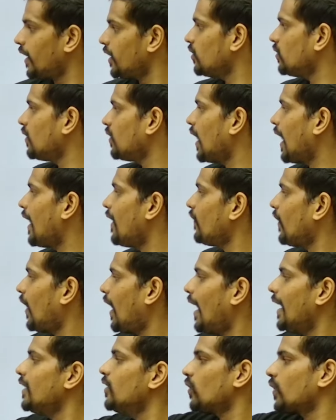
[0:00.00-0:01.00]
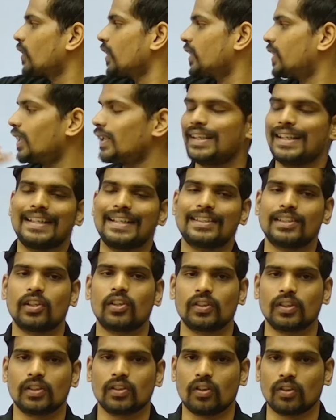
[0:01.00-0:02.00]
do you have high located glazing
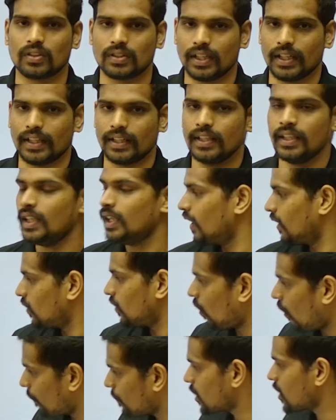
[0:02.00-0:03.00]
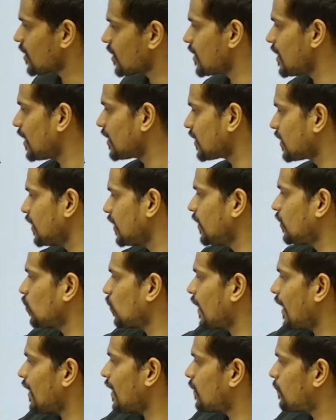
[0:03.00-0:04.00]
on the north side? The options, let us see, to
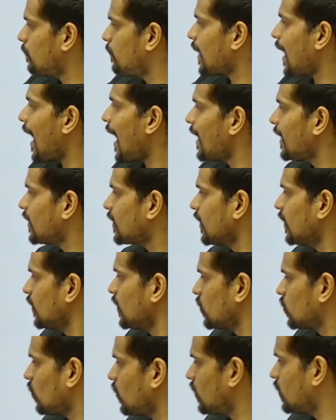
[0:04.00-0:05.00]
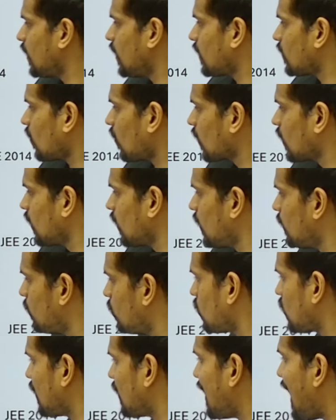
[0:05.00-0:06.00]
get bright, so they're talking
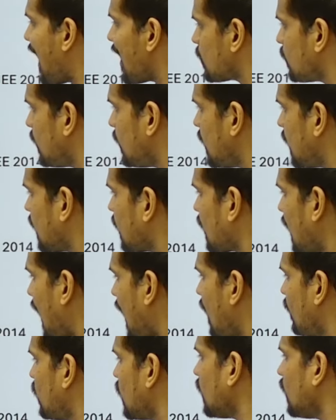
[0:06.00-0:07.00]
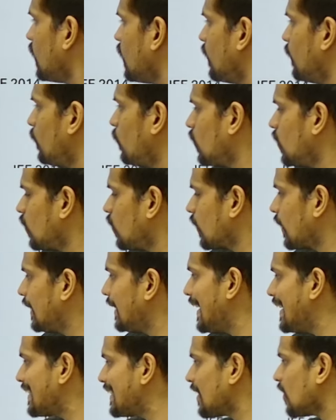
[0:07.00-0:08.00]
about large buildings having
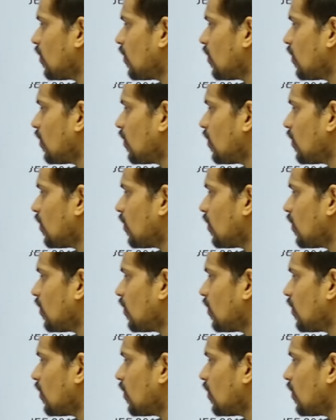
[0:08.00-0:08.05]
glazing